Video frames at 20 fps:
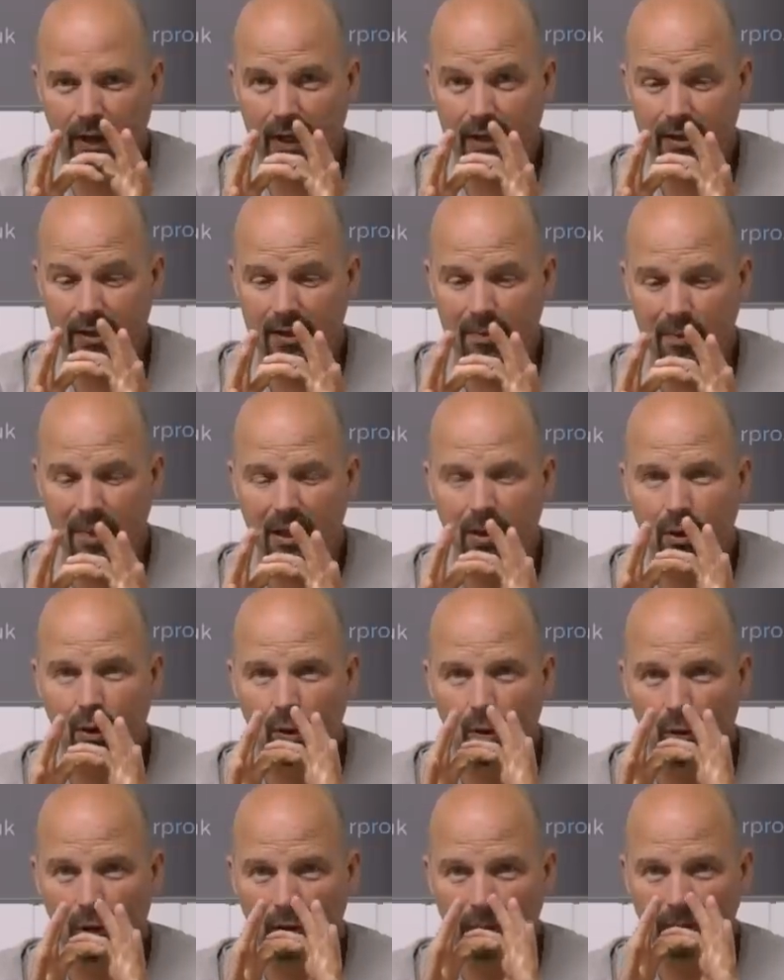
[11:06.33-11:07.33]
has the big
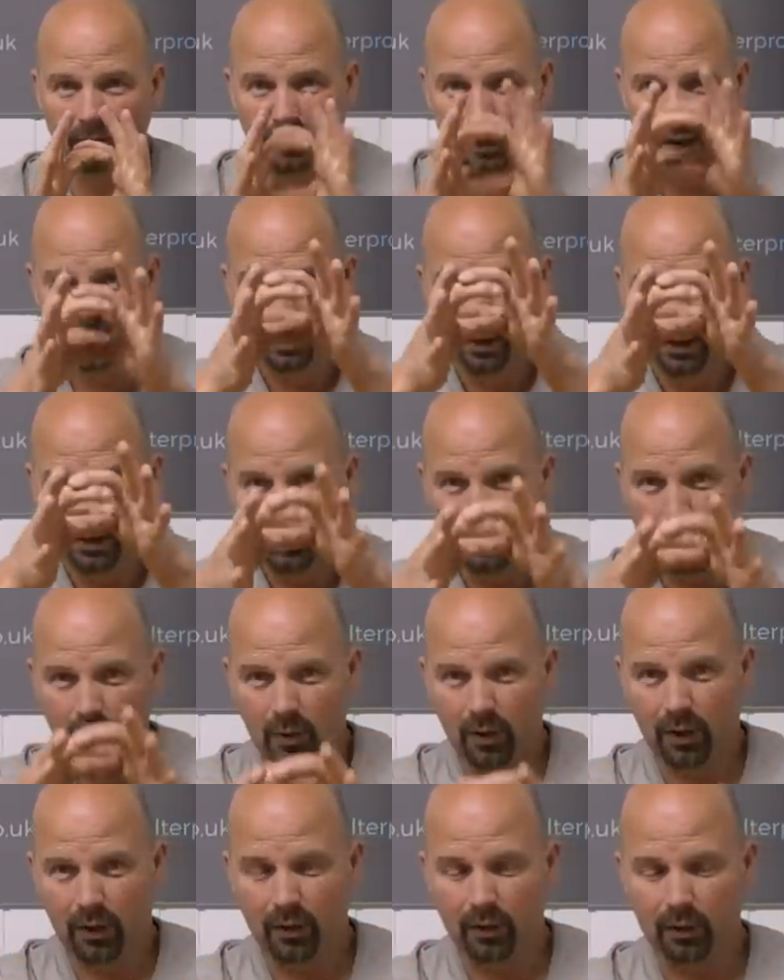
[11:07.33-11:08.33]
hole
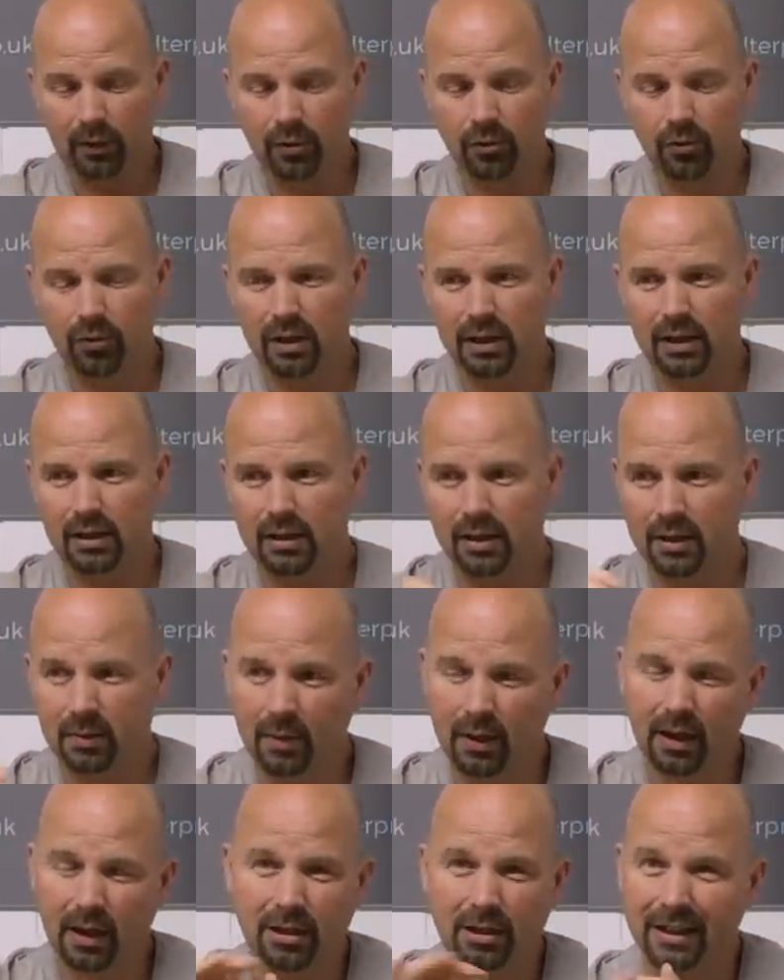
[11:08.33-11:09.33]
going through the trays, this
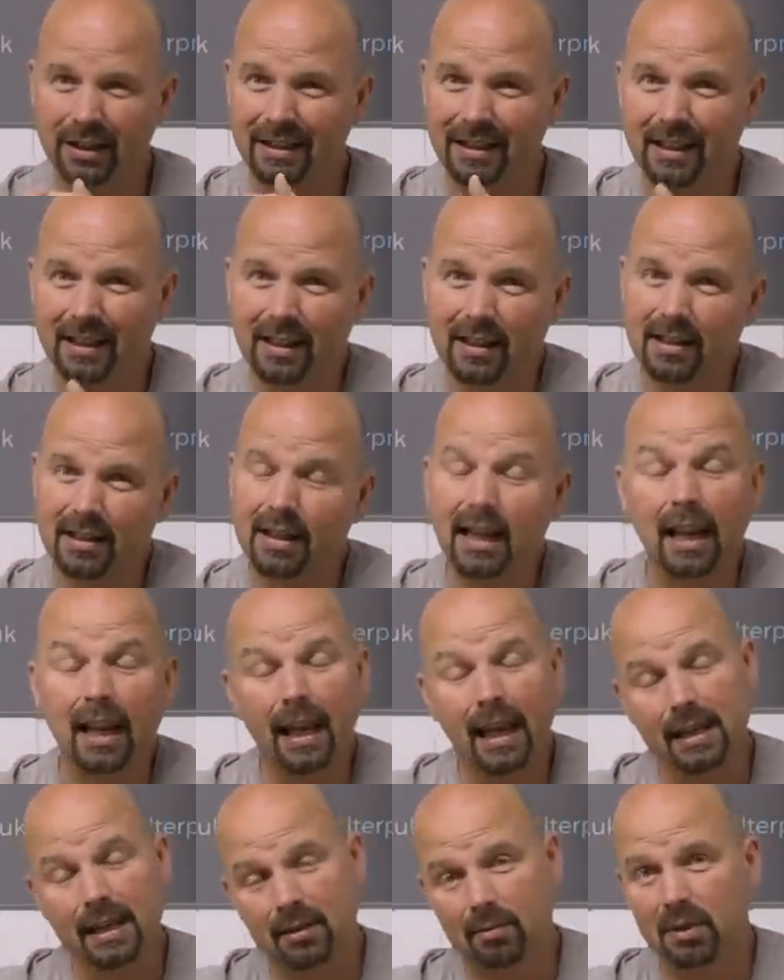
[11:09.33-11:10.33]
one actually takes
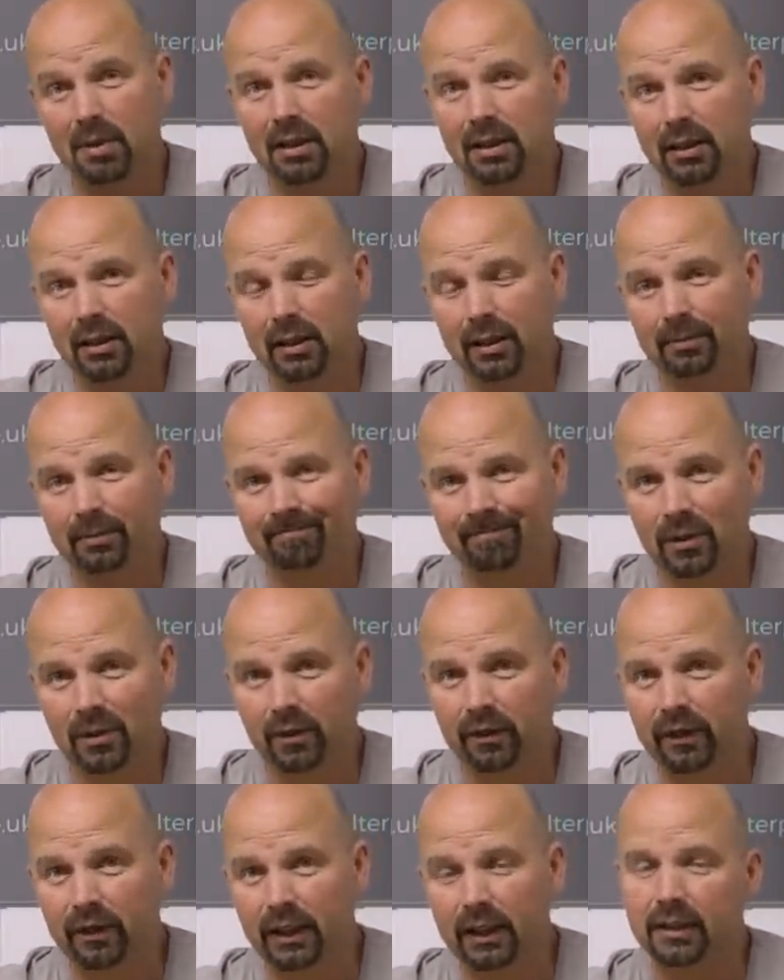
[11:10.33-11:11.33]
less media to
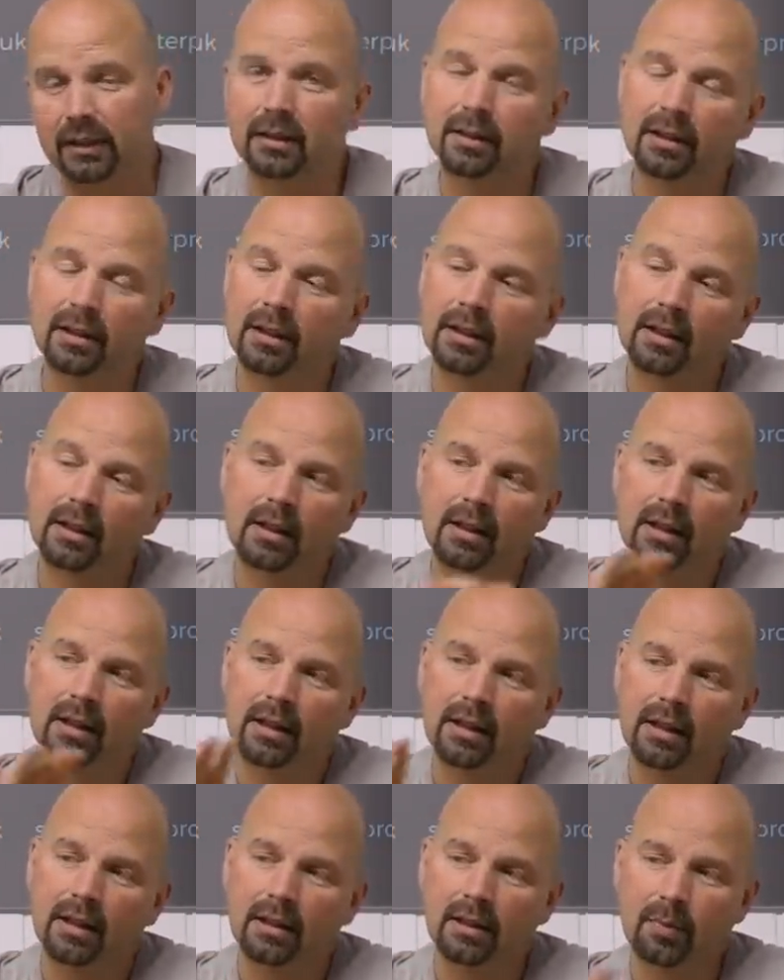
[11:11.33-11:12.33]
fill it.
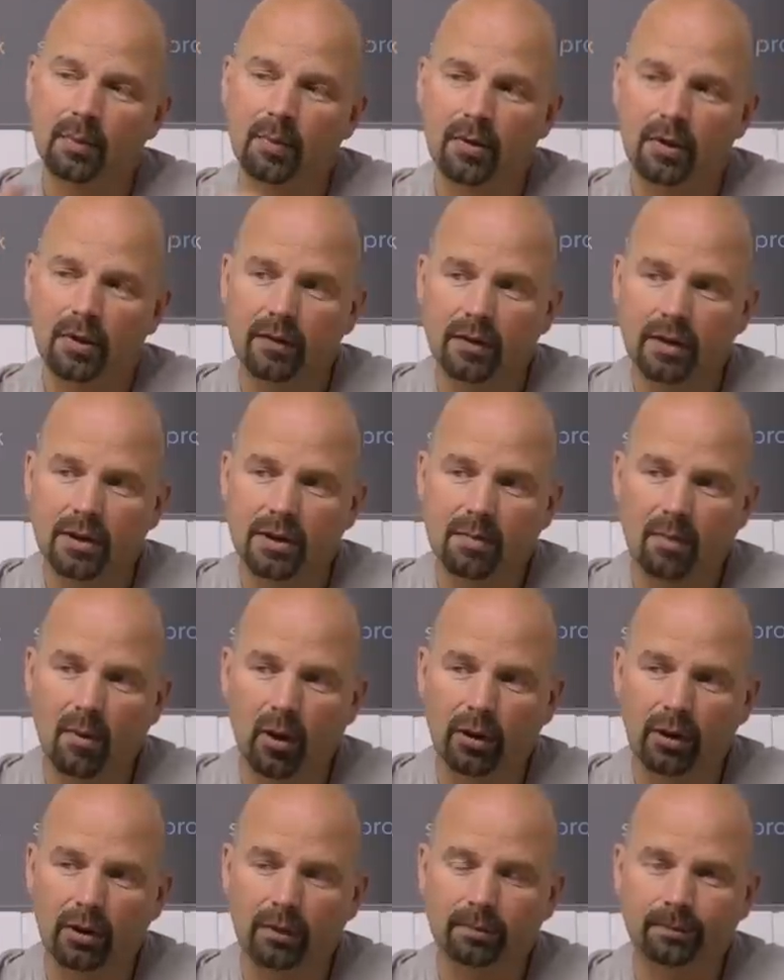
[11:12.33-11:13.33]
In the previous
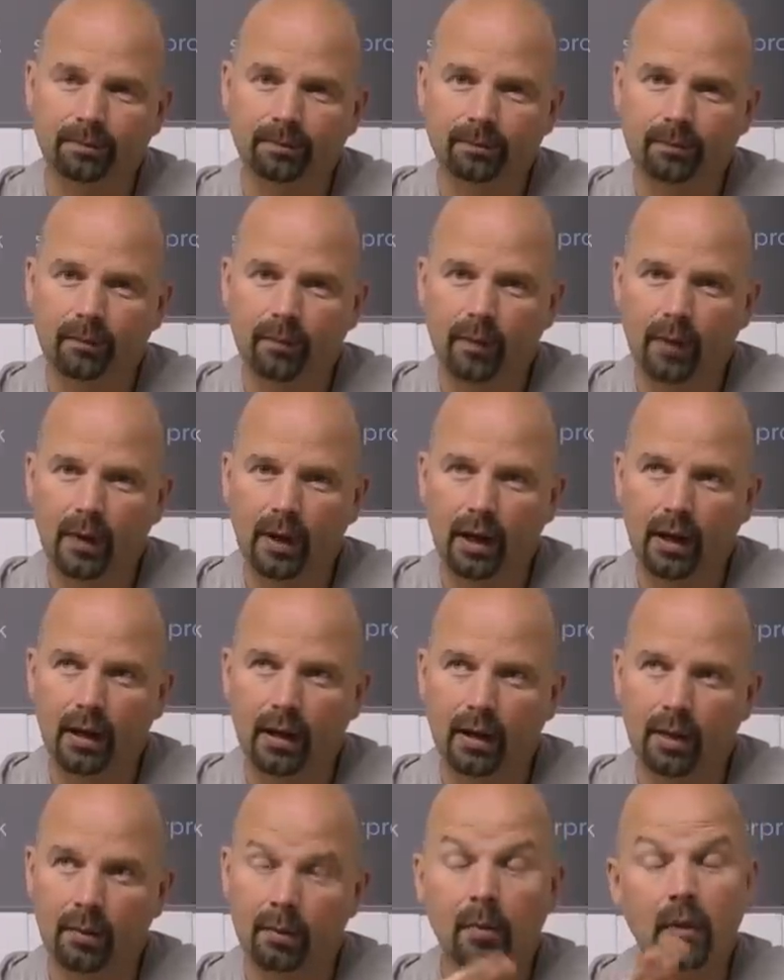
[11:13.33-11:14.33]
model,
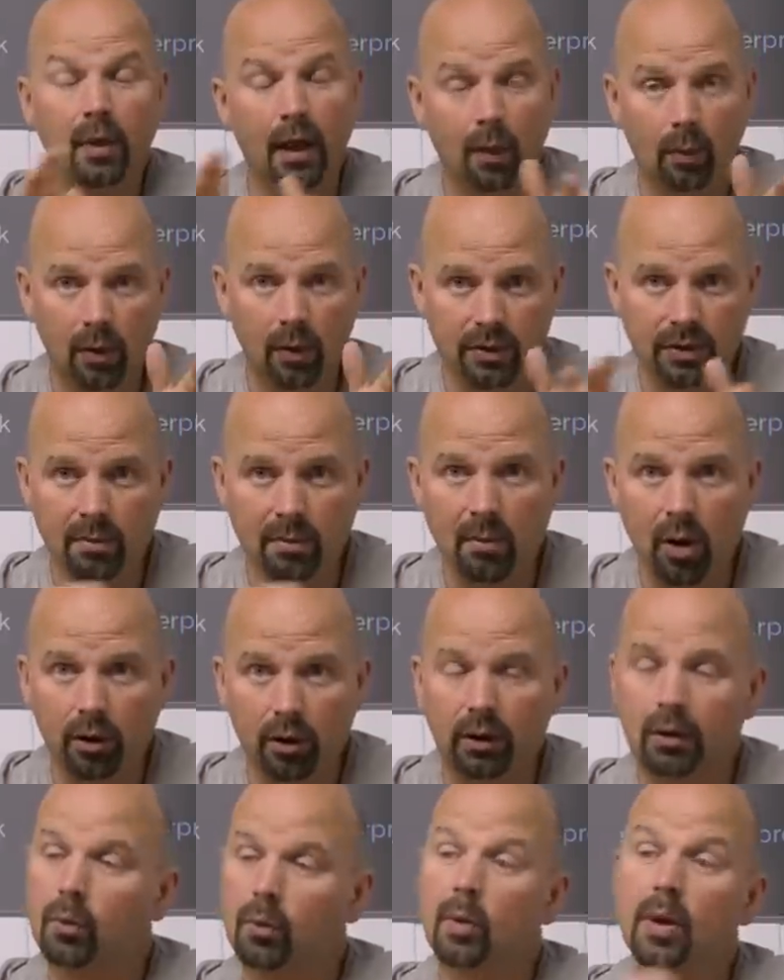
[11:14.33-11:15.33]
that was the
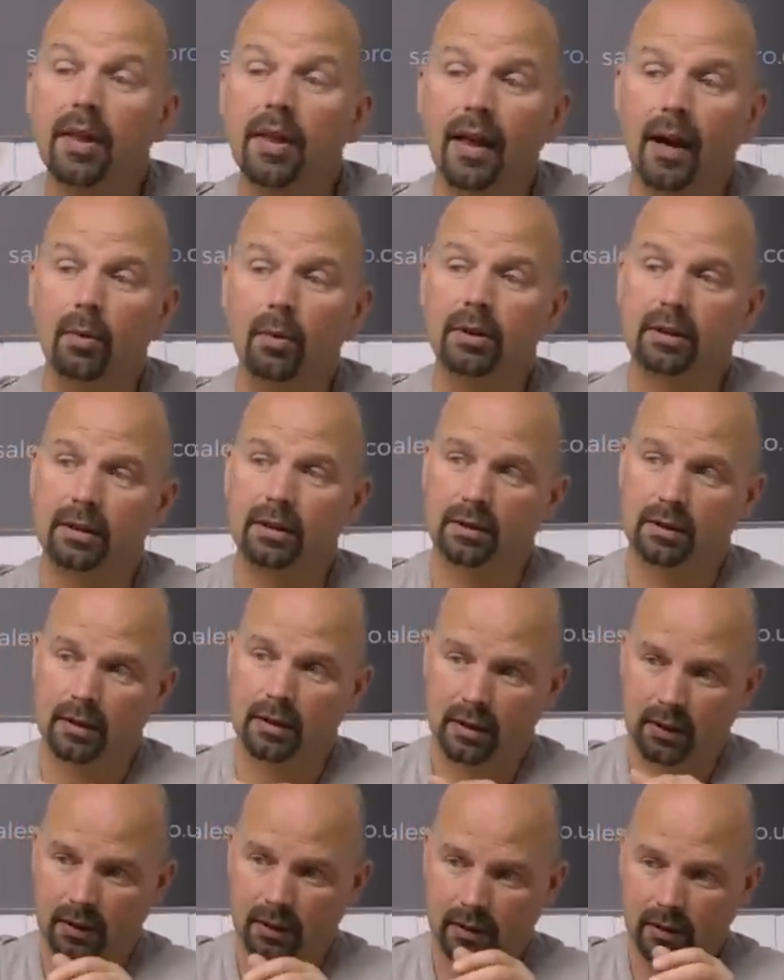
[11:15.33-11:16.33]
model without
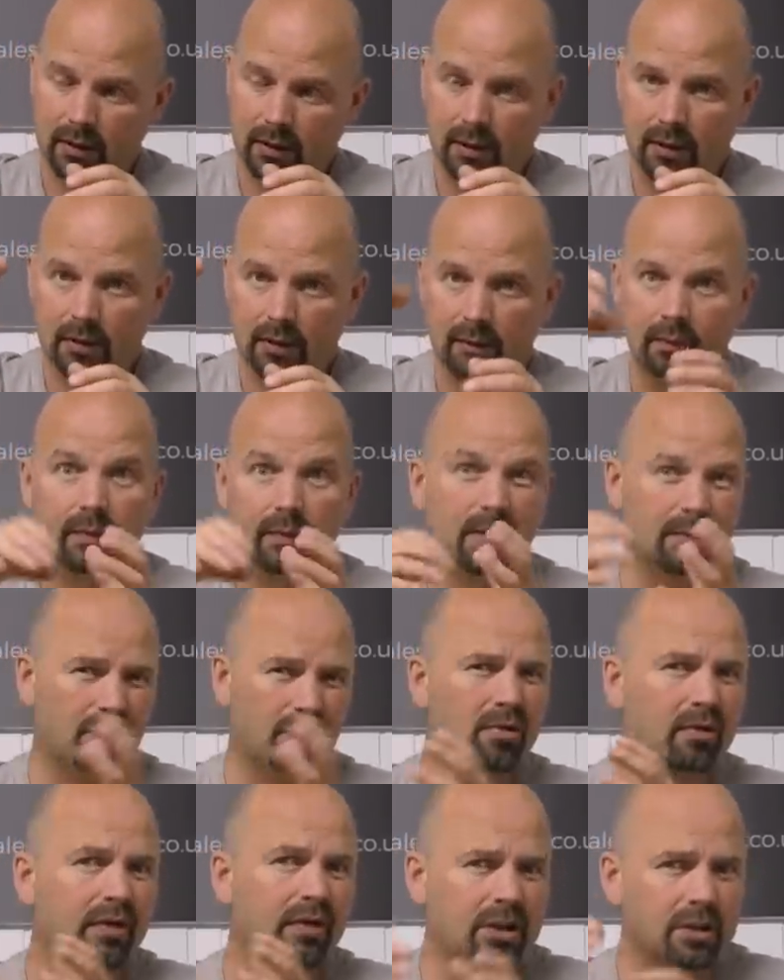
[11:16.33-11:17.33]
the
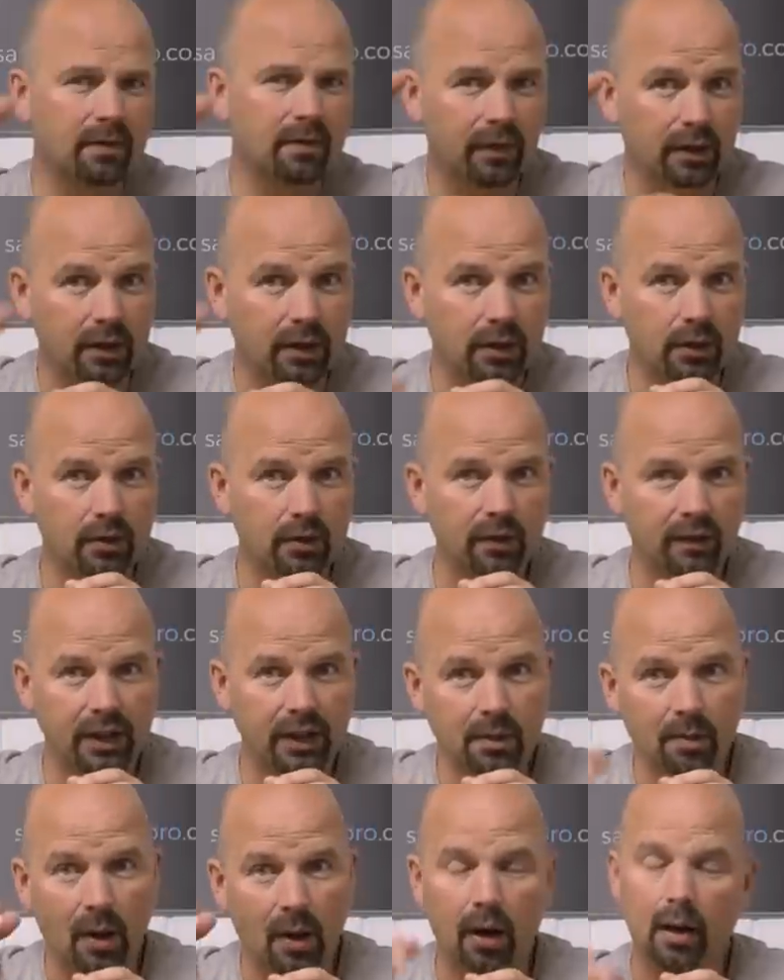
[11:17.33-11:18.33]
provision for the
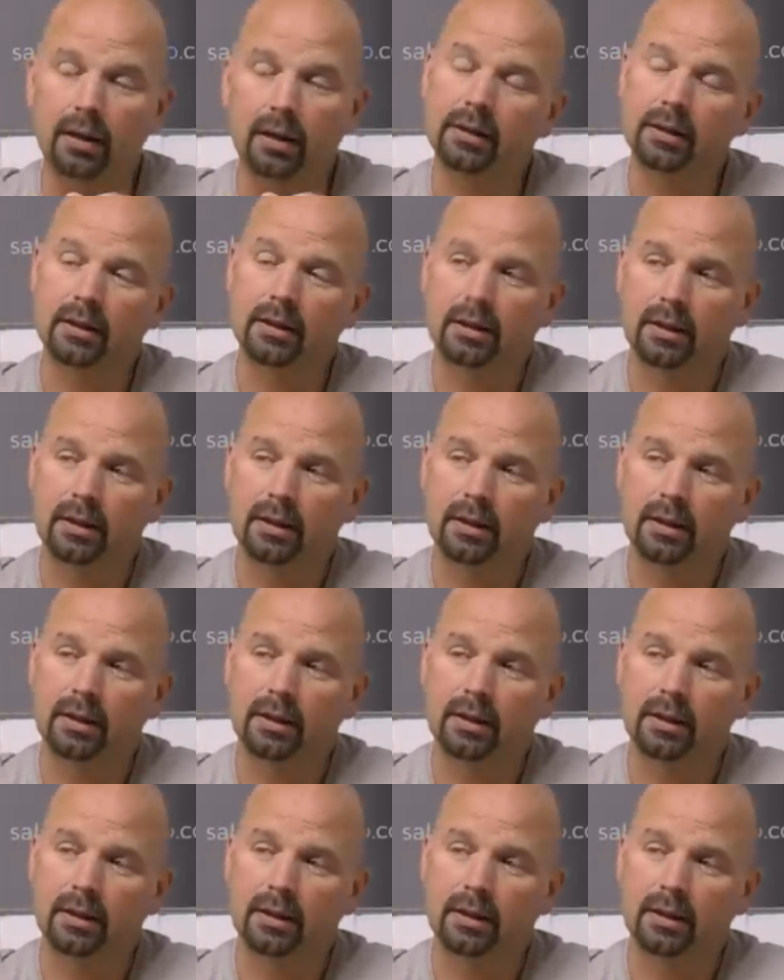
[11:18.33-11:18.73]
UV part,